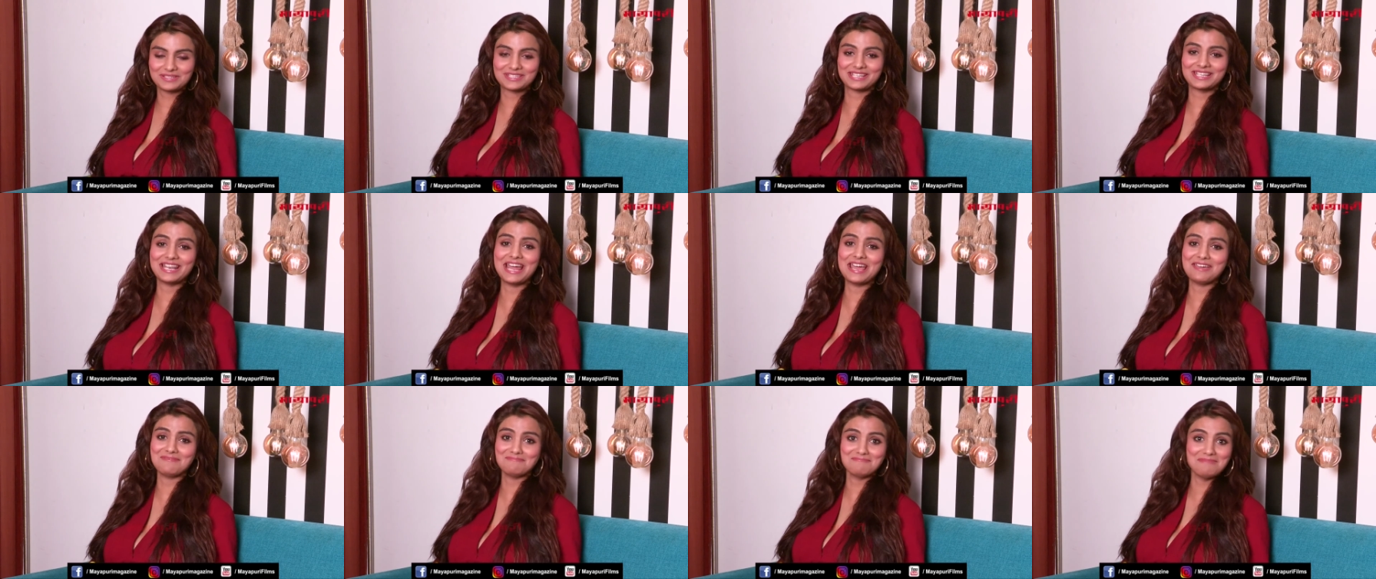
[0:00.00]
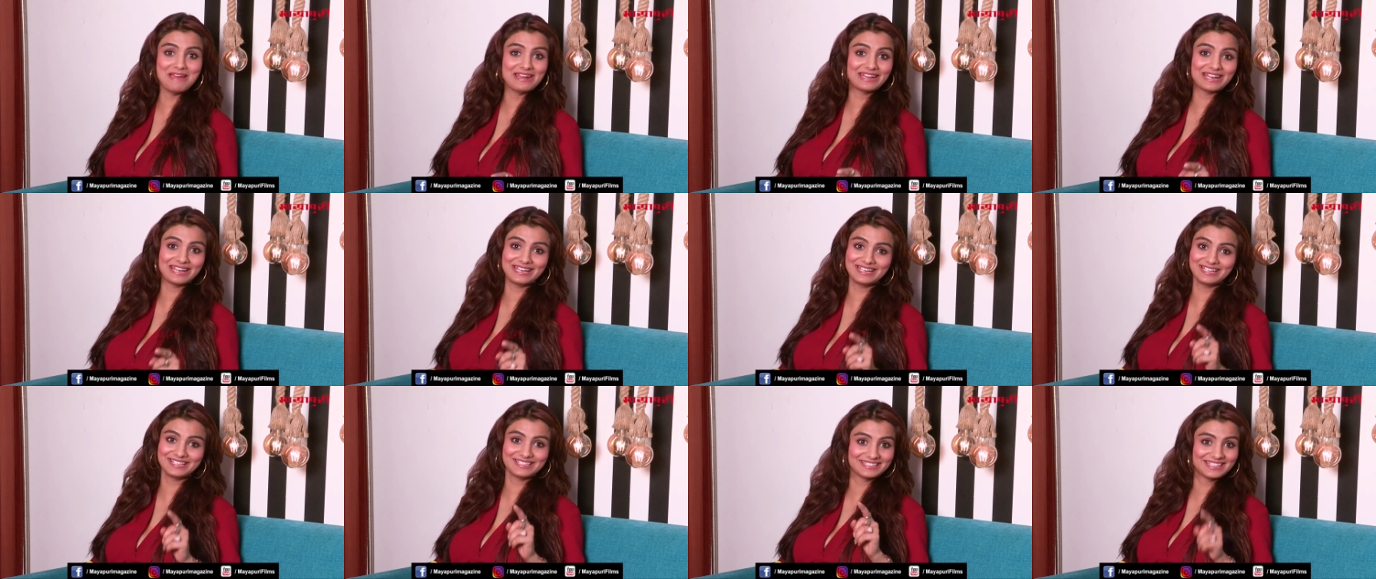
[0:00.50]
person I met,
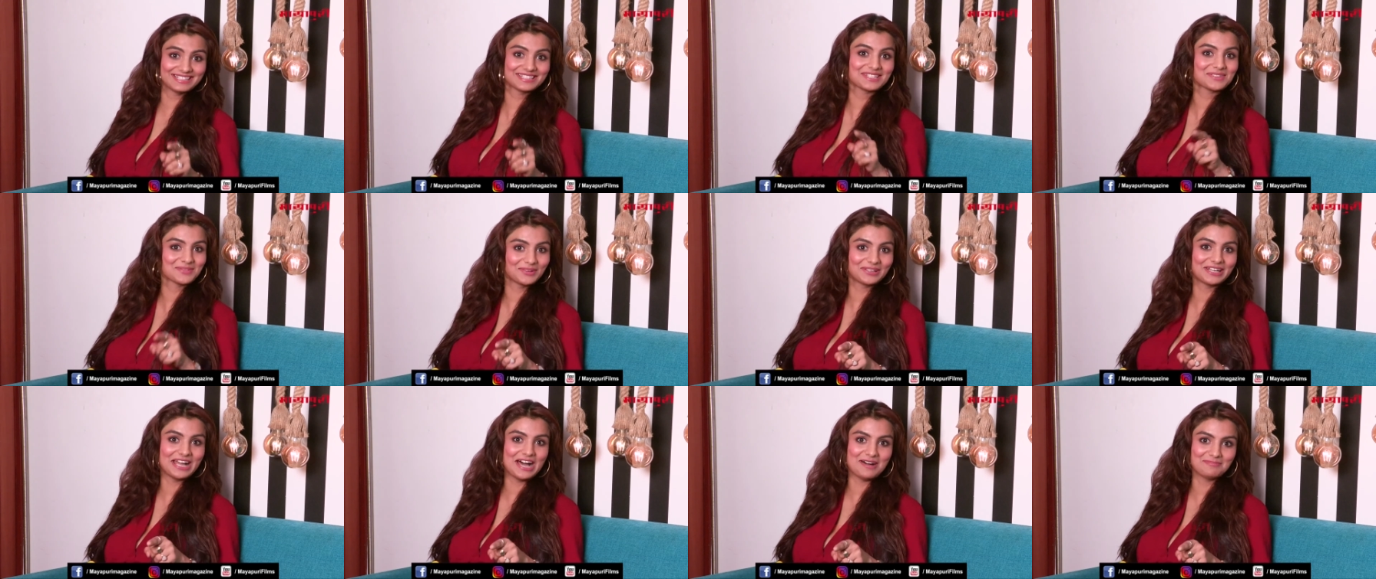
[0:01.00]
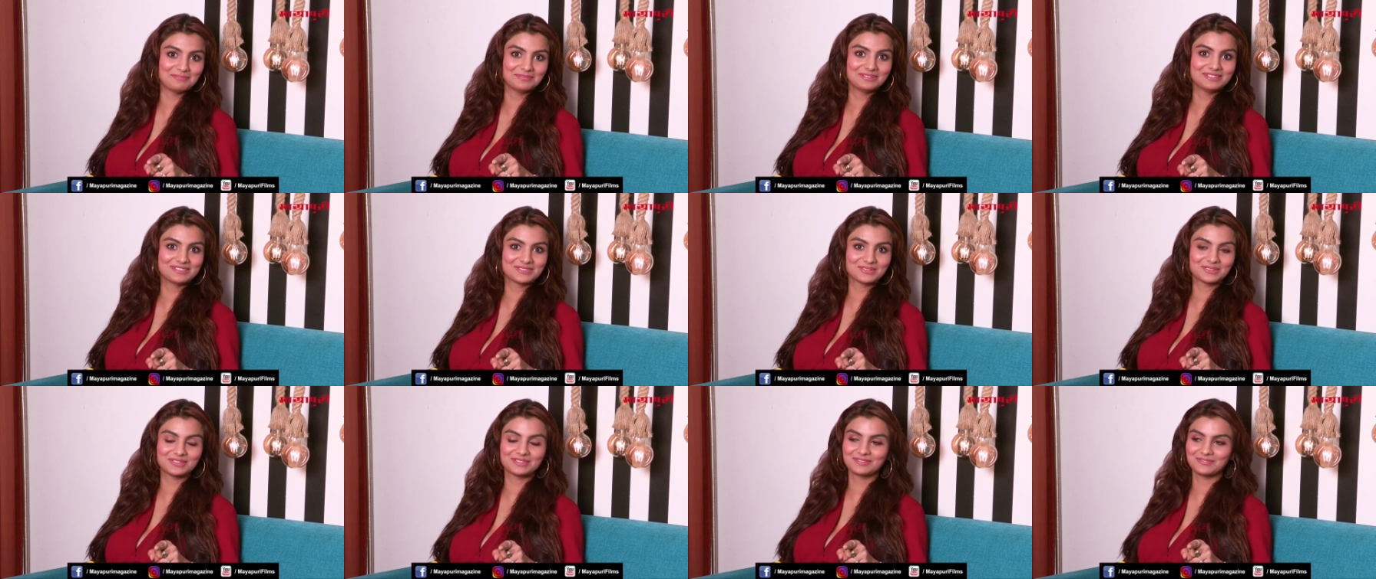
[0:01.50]
and it, this is what happened.
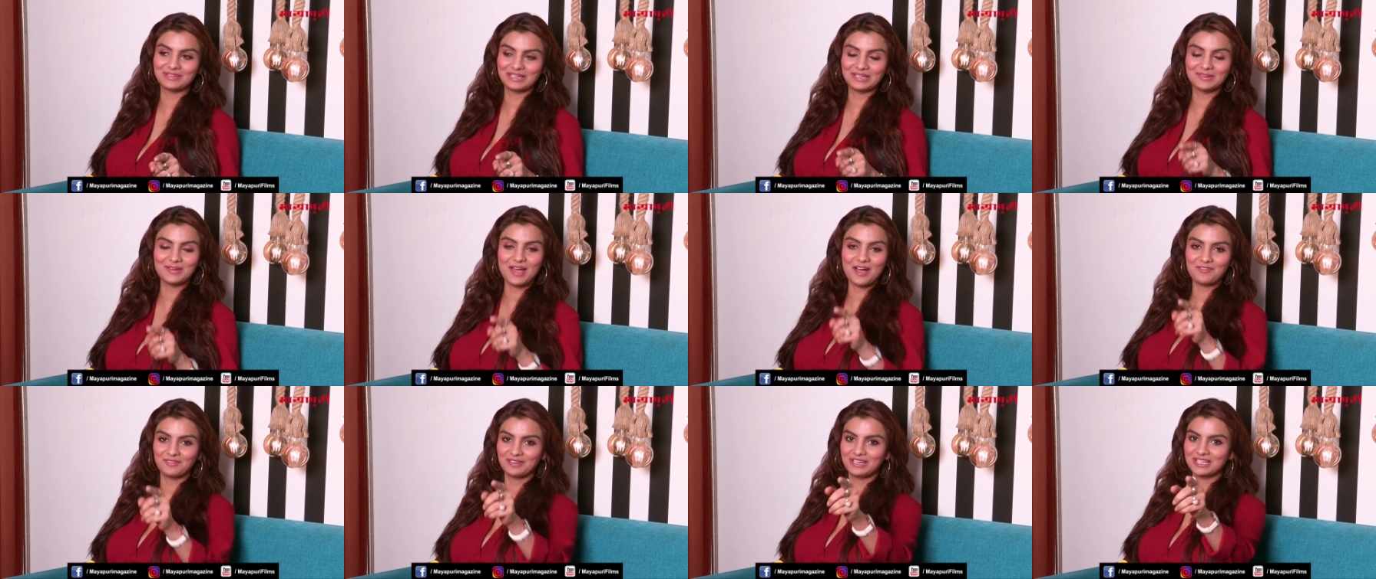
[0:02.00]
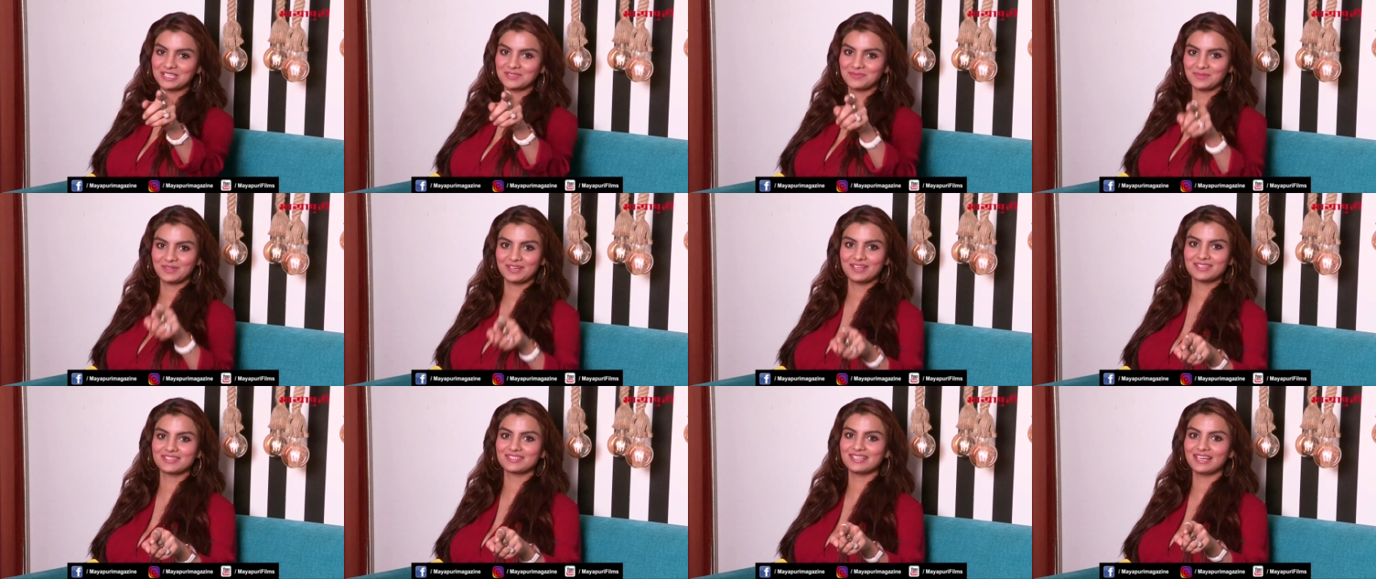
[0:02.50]
So when you have an
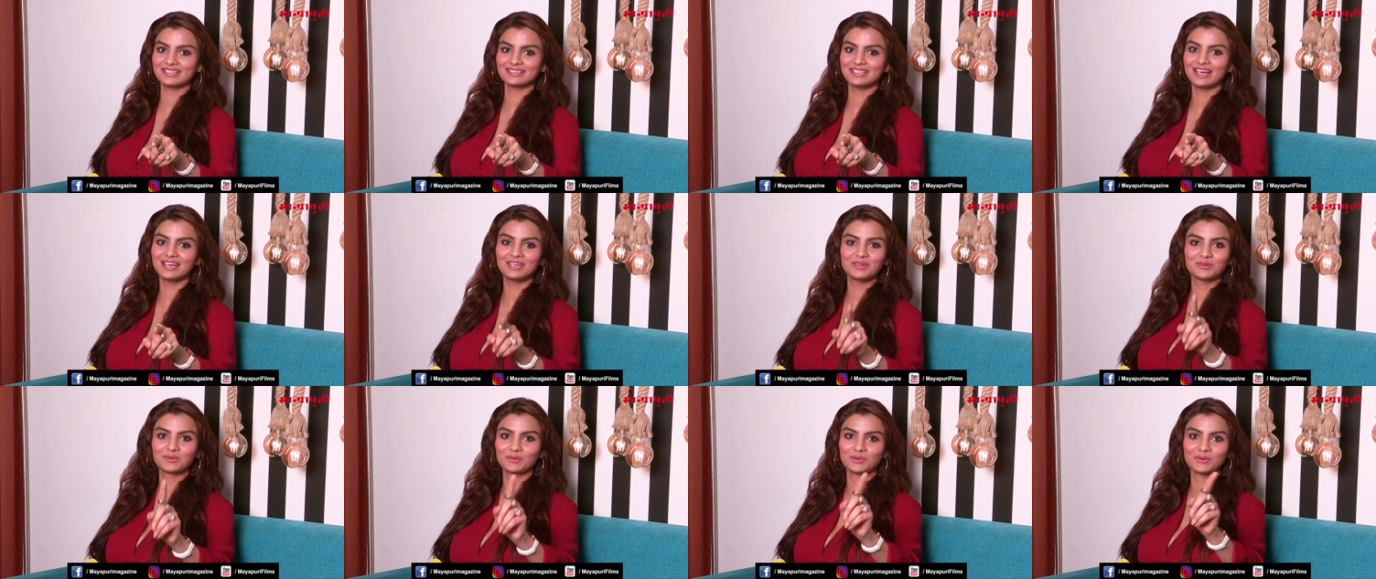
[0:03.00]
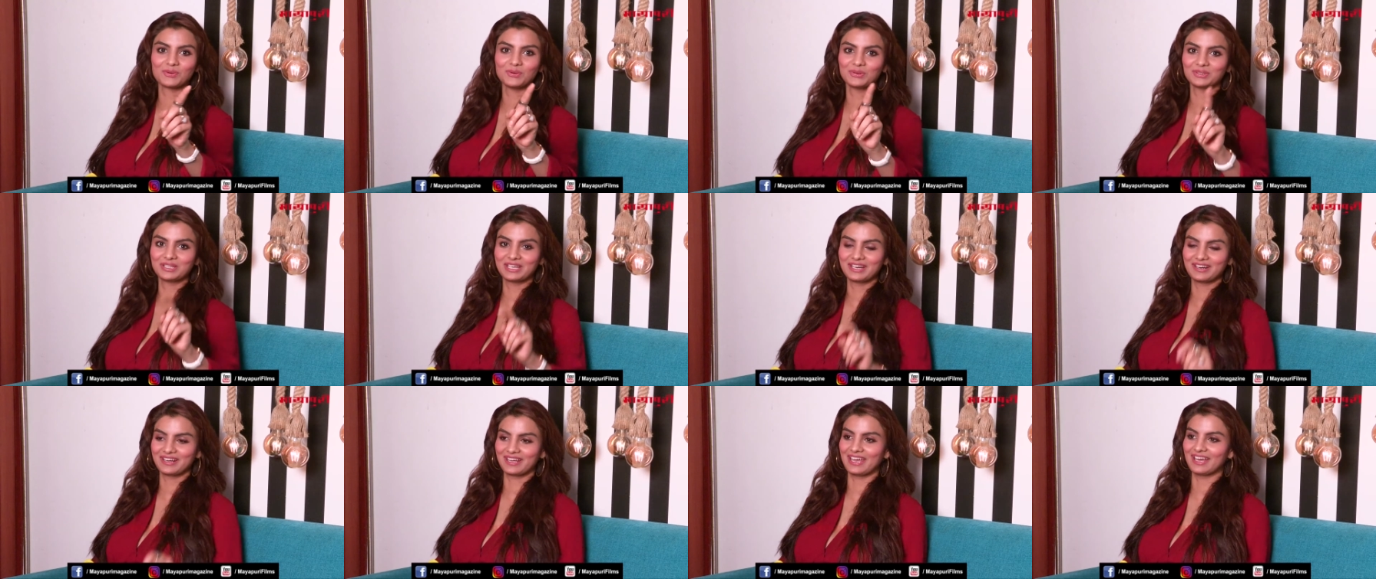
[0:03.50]
experience like that, you don't go
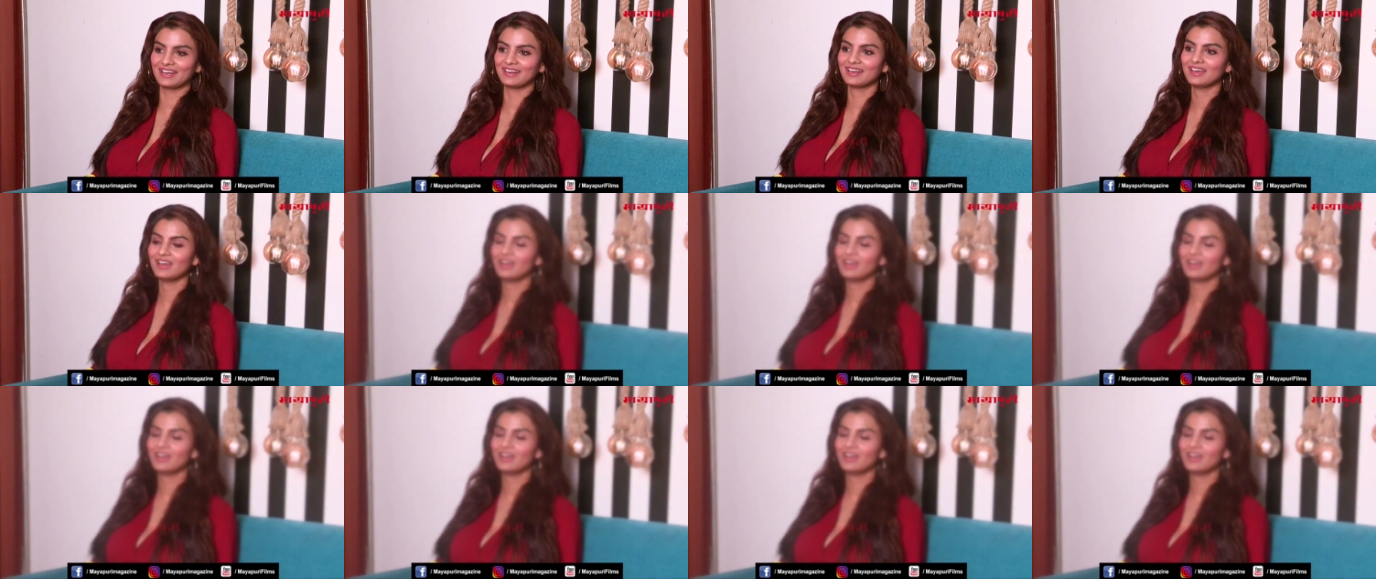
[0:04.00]
there again.